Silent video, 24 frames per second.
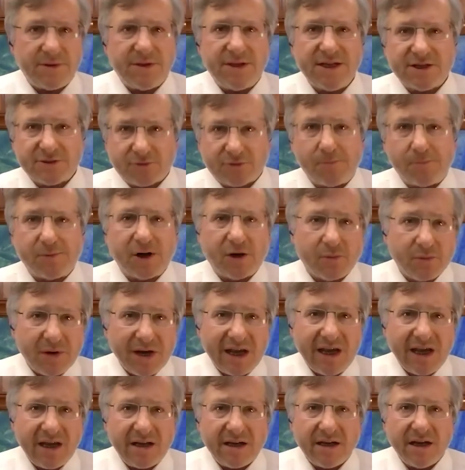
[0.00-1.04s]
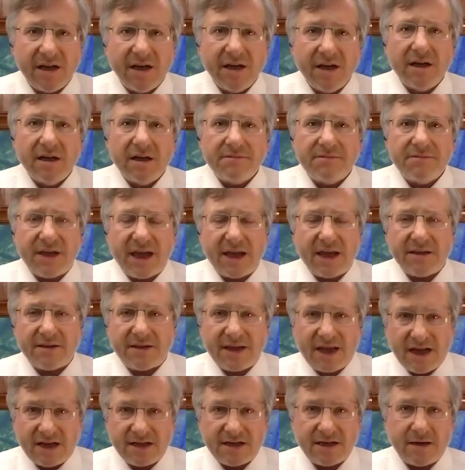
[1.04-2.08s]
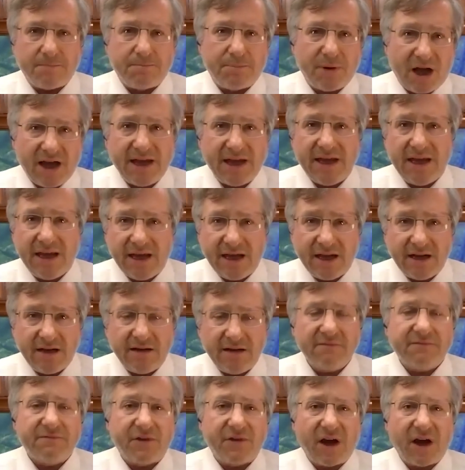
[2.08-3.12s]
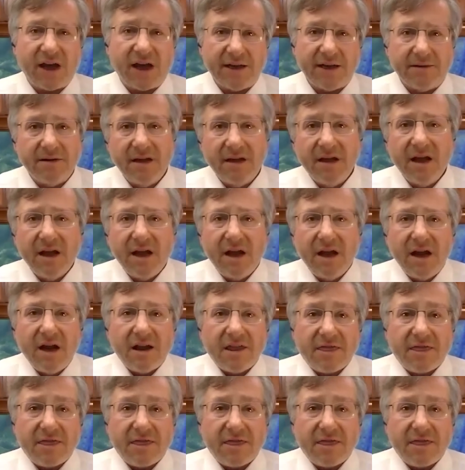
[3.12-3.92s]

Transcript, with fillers: This group agreed. They, they ended up buying in, fine.